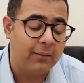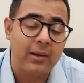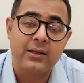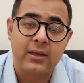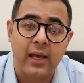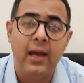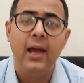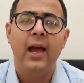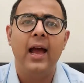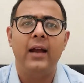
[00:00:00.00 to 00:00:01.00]
I must say.
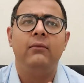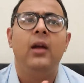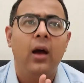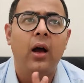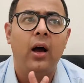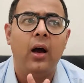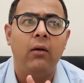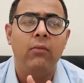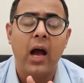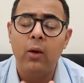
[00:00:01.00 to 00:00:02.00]
And
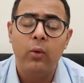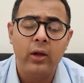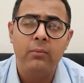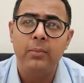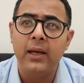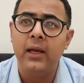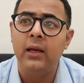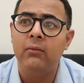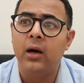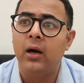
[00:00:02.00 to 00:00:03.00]
it wouldn't
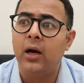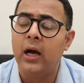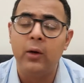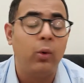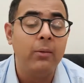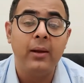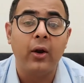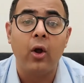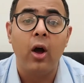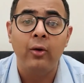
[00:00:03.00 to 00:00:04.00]
be
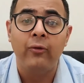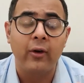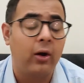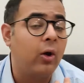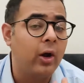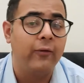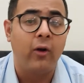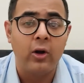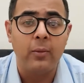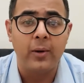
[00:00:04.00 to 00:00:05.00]
wrong for a lot of
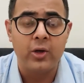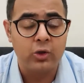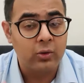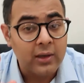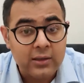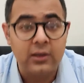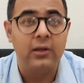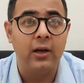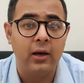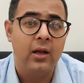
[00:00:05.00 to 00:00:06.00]
entrepreneurs to
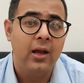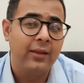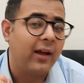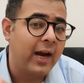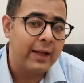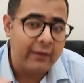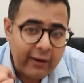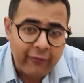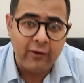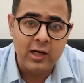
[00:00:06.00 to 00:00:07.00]
consider the kind of
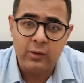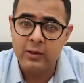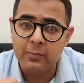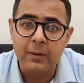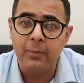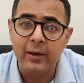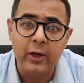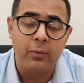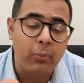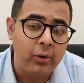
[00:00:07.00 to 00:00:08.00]
efforts which people
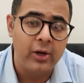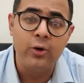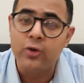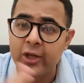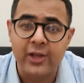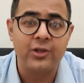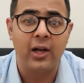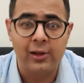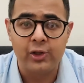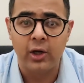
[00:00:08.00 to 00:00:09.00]
need to put in to change
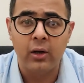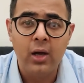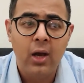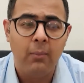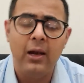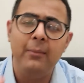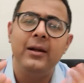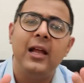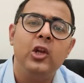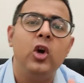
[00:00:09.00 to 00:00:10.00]
culture. But let me
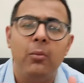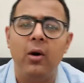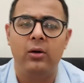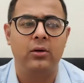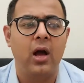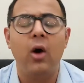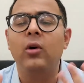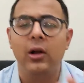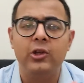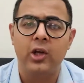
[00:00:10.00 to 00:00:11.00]
tell you about how
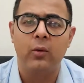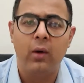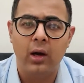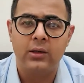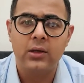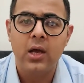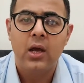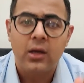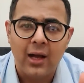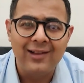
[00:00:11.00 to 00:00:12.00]
culture works.
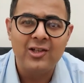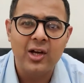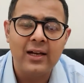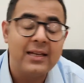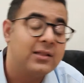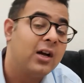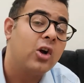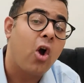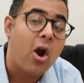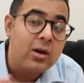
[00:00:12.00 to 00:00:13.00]
Culture is the
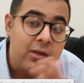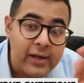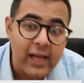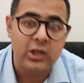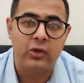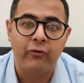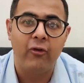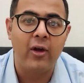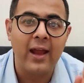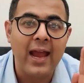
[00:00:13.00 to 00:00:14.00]
context
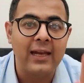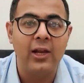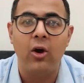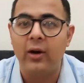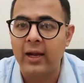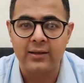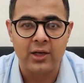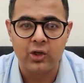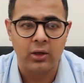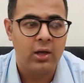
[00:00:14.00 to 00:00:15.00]
for any
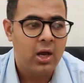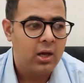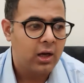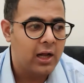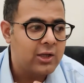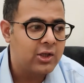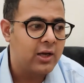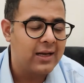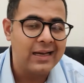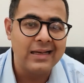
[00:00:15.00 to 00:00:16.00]
organization.
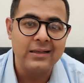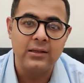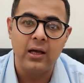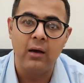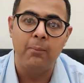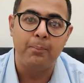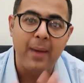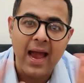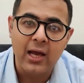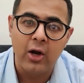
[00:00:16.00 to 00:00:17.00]
Culture is the
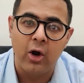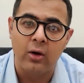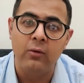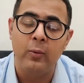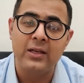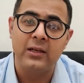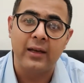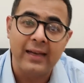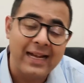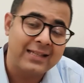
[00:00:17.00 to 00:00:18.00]
background which
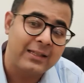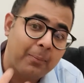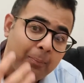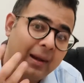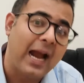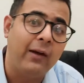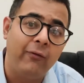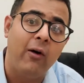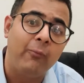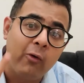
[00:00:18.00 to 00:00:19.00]
creates the
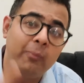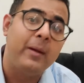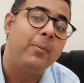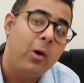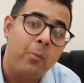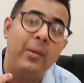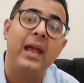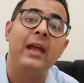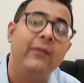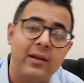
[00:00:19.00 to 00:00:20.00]
platform for people to
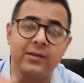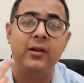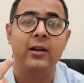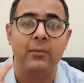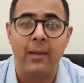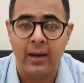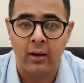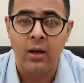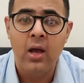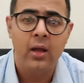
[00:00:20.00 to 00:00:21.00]
behave in a certain
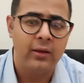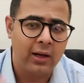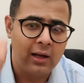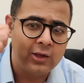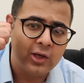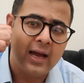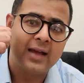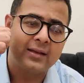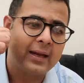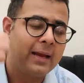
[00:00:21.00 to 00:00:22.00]
manner. The culture
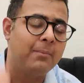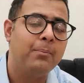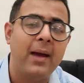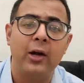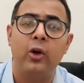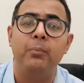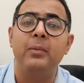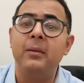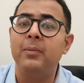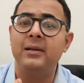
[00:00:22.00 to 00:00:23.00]
has an impact on
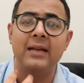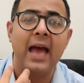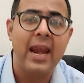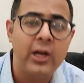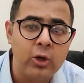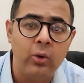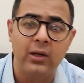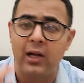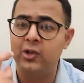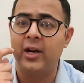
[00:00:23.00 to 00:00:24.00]
people's
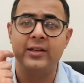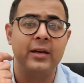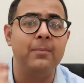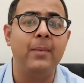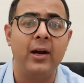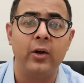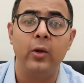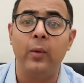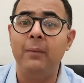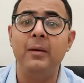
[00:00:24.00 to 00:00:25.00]
attitude. Culture has an impact on
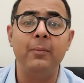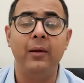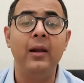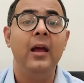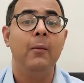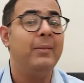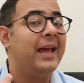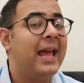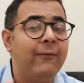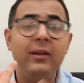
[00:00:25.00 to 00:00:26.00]
the way people
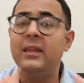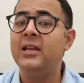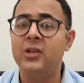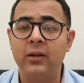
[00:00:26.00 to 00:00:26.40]
behave with each